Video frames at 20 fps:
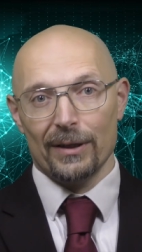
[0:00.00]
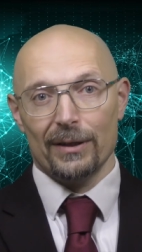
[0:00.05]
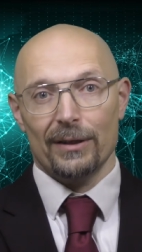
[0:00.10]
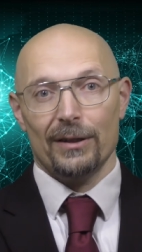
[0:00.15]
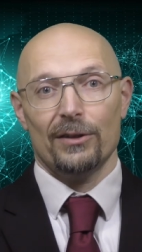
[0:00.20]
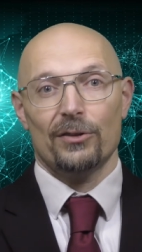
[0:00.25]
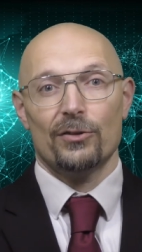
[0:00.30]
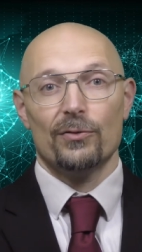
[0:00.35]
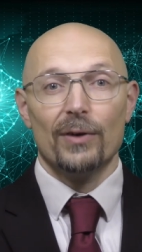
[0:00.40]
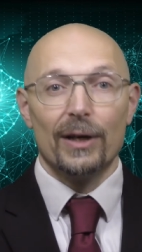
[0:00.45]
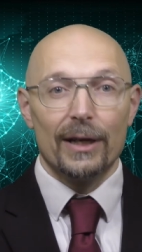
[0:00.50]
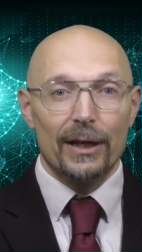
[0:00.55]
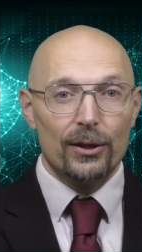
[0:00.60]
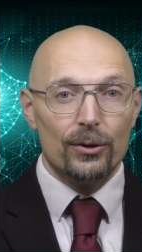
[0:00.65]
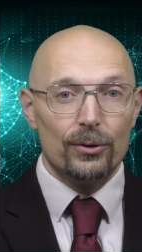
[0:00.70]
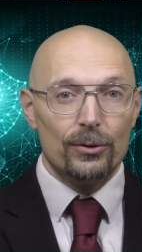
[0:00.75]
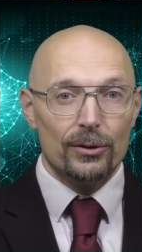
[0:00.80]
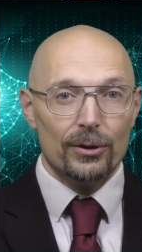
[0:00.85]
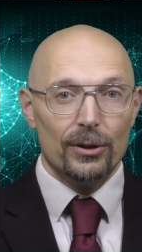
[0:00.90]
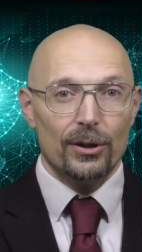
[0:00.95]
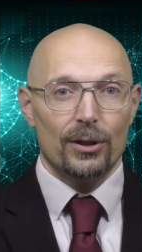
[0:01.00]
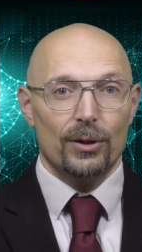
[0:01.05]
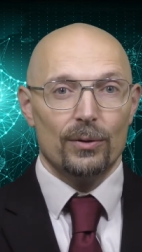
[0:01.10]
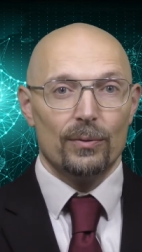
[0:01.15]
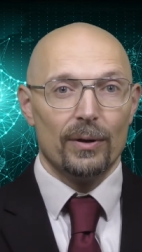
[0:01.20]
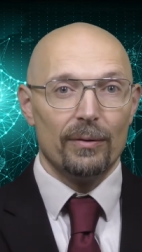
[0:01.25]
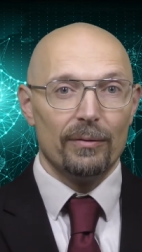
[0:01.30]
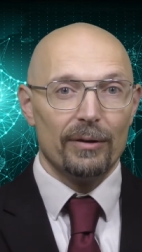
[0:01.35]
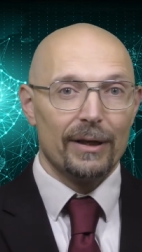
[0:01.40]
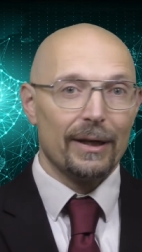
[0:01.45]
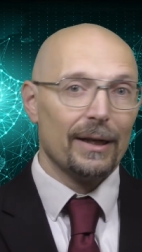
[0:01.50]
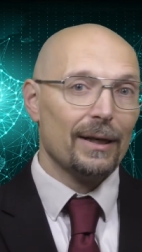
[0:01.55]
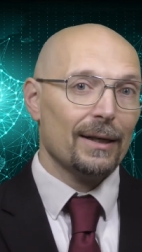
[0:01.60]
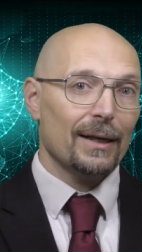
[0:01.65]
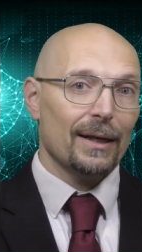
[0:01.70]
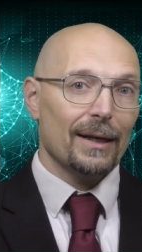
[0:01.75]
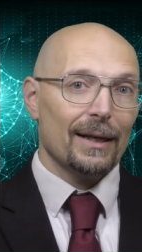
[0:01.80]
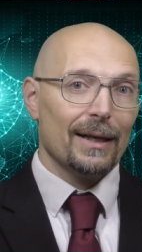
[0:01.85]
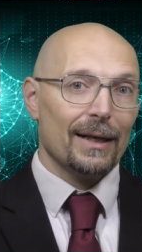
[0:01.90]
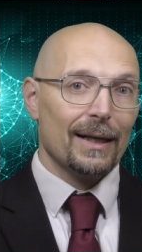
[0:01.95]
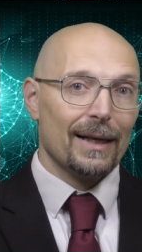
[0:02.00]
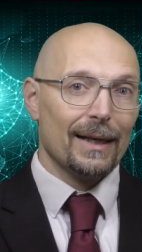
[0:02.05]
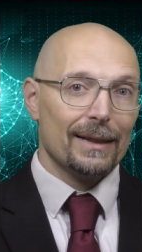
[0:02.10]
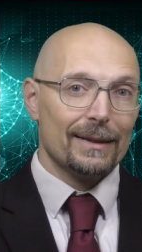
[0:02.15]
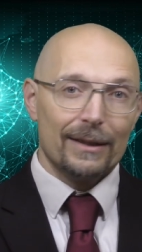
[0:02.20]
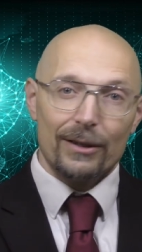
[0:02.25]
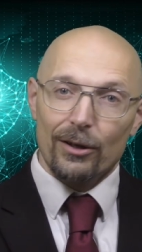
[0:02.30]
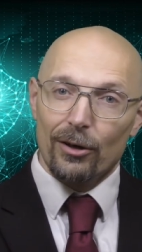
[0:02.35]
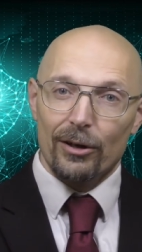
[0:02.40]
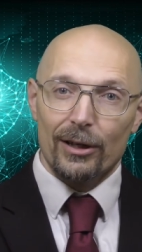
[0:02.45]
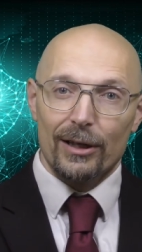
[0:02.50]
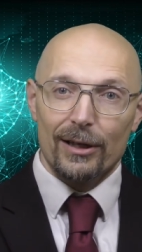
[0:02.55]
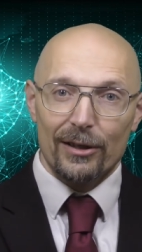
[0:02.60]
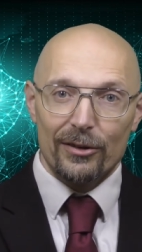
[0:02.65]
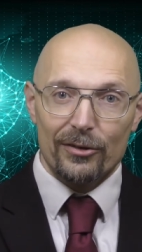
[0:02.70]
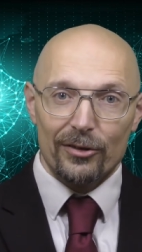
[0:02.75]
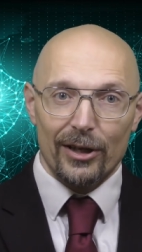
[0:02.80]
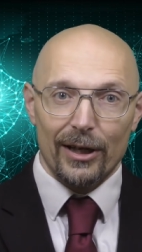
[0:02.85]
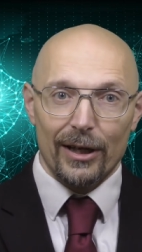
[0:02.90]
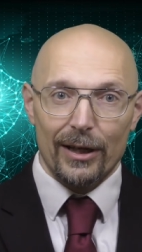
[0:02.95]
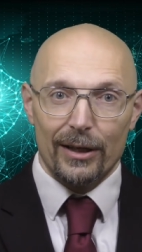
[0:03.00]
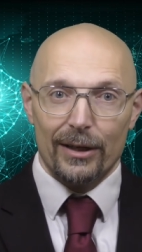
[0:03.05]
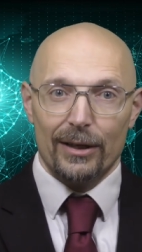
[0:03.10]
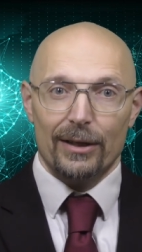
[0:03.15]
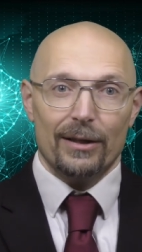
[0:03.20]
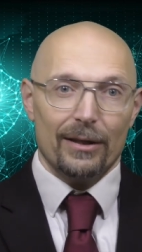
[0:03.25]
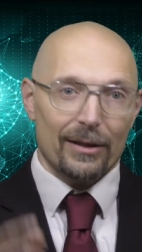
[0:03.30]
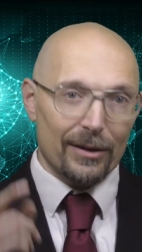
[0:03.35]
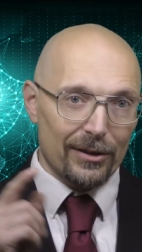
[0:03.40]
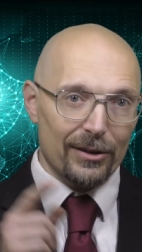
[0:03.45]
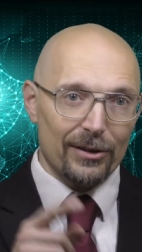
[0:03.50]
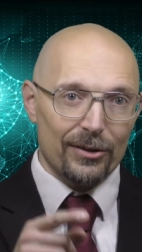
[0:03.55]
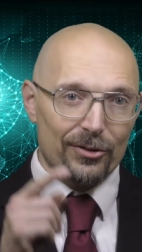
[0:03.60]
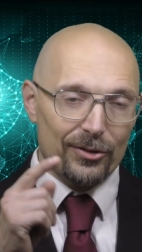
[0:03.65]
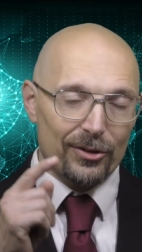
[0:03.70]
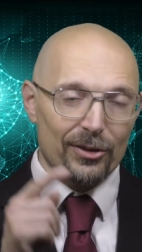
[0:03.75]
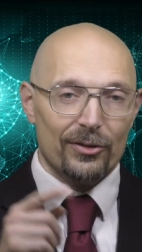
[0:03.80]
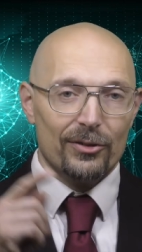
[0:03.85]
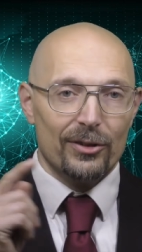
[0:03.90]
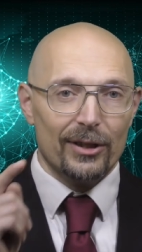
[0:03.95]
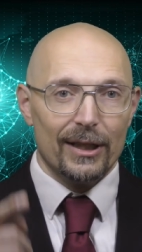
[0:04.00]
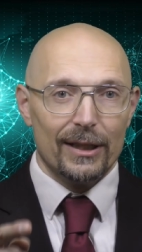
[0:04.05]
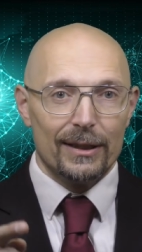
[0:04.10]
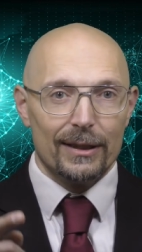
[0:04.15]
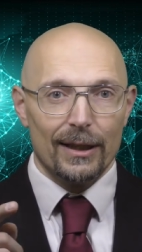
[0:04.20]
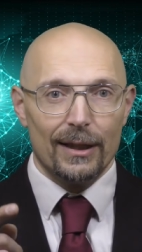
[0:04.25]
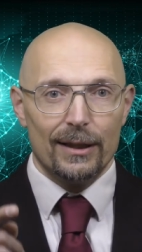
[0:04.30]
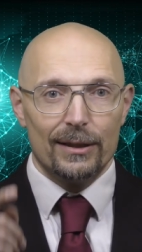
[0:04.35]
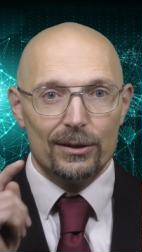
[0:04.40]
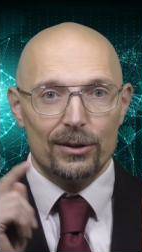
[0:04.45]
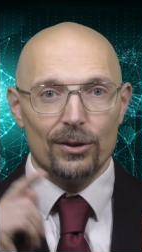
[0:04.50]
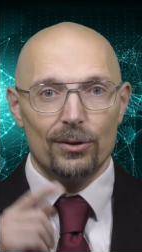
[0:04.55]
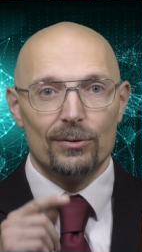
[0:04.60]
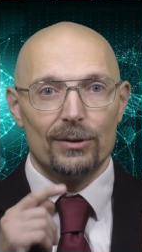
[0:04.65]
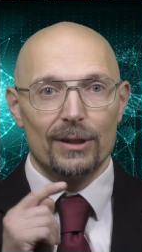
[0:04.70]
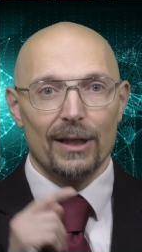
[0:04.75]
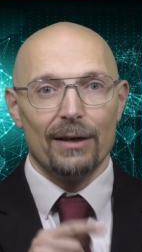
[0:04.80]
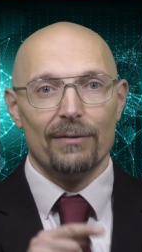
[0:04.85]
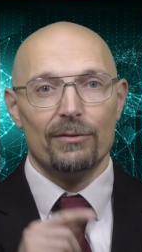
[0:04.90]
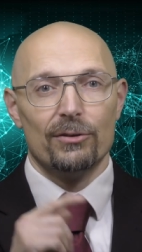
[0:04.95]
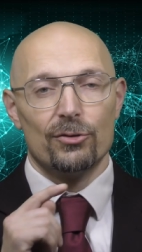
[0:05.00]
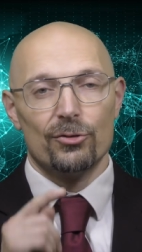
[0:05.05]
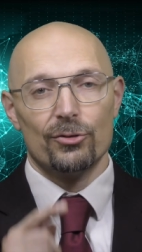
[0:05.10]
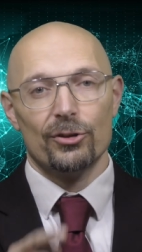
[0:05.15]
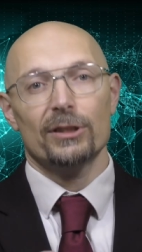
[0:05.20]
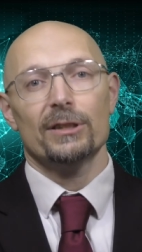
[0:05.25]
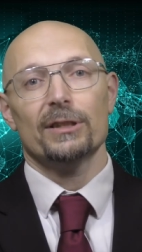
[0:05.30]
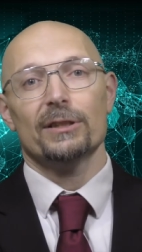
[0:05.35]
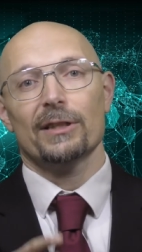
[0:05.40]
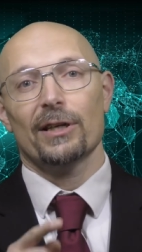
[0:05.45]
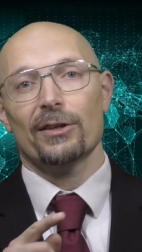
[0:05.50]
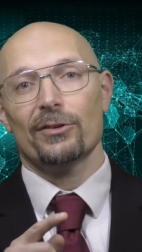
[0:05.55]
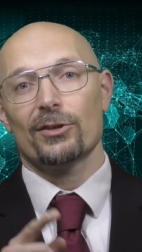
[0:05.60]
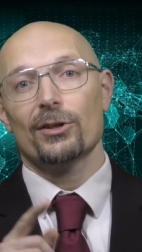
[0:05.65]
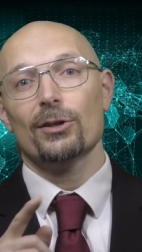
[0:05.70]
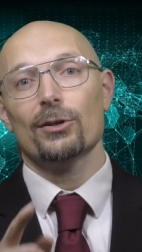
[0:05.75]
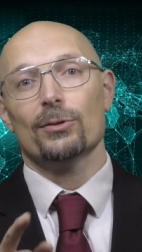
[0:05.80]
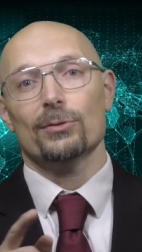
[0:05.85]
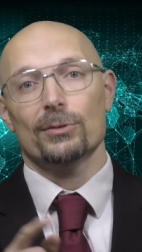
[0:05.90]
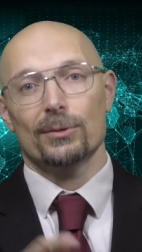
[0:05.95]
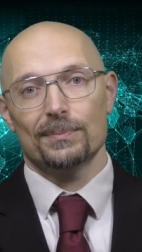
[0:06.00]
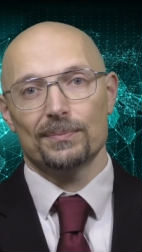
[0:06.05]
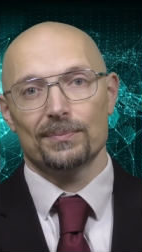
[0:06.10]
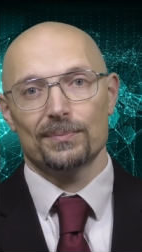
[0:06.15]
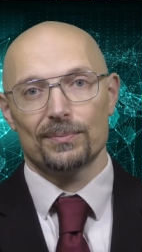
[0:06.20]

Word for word: it's very good when we can categorically say, this is data, don't ever treat it as code.